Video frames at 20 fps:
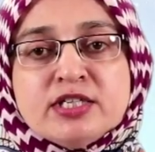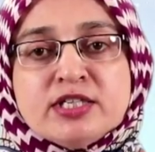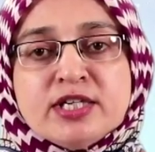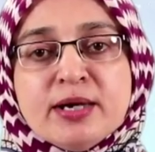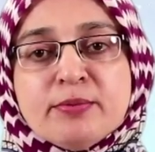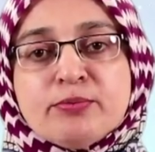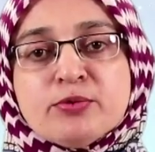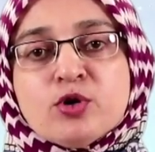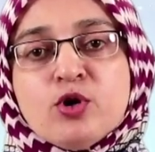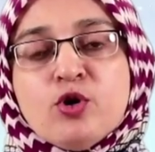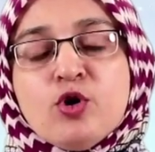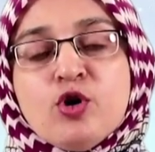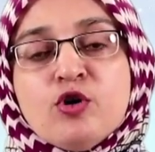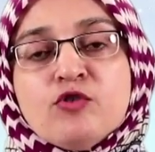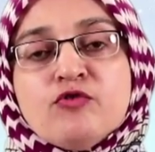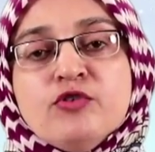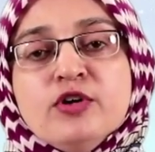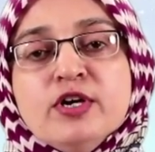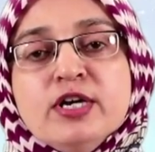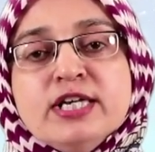depth
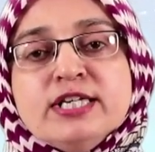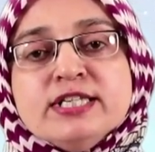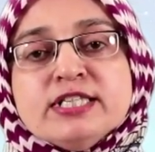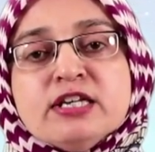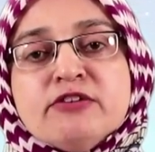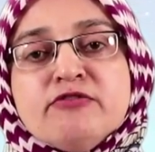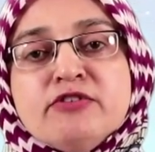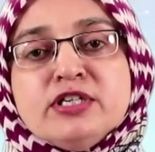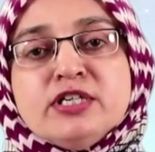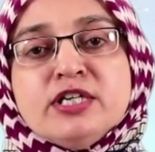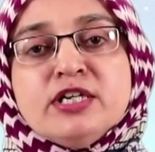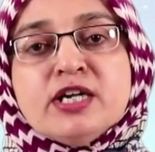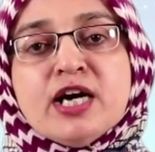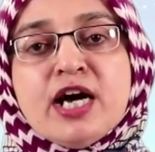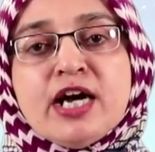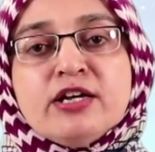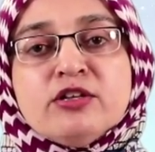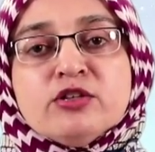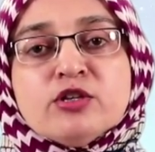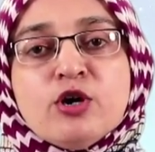of
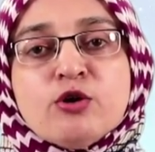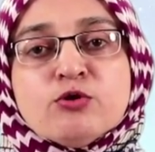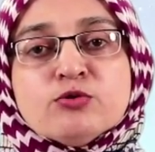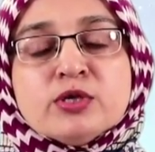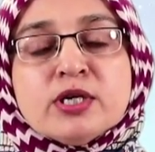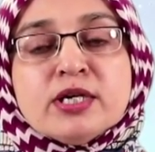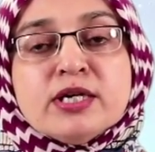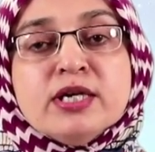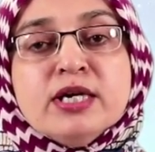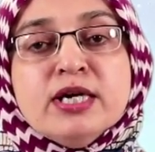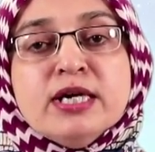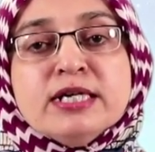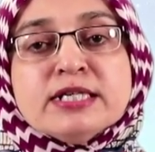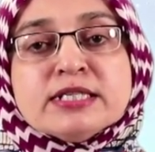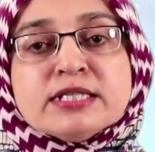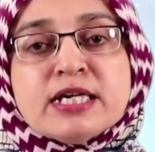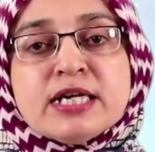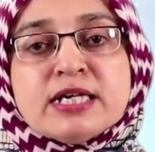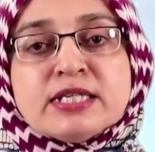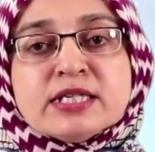
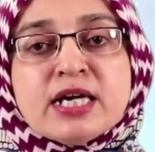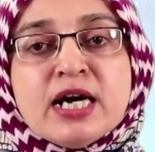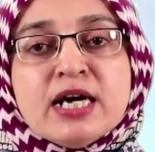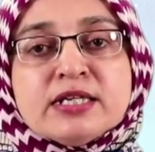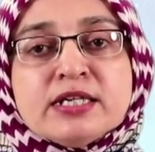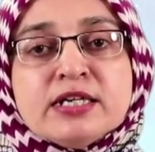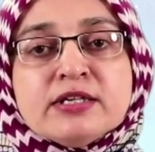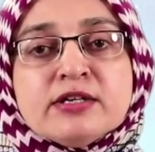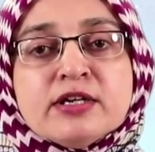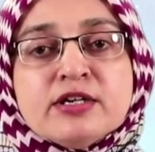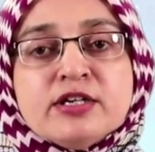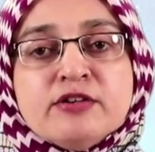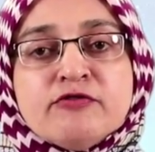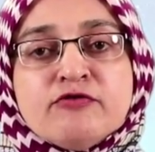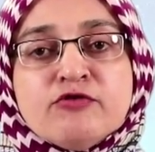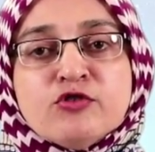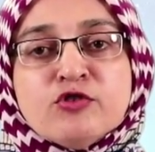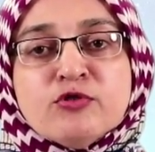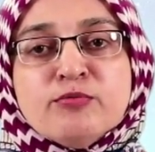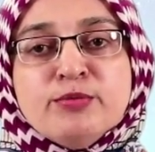
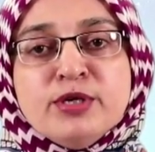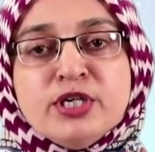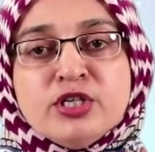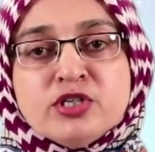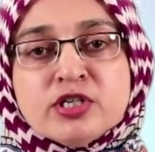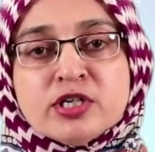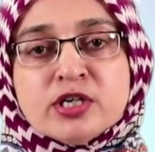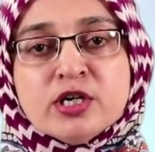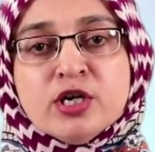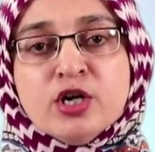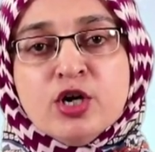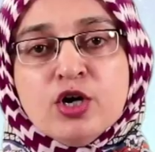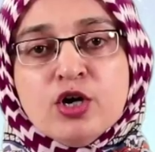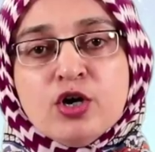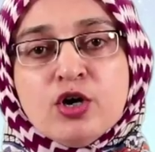79,634 meter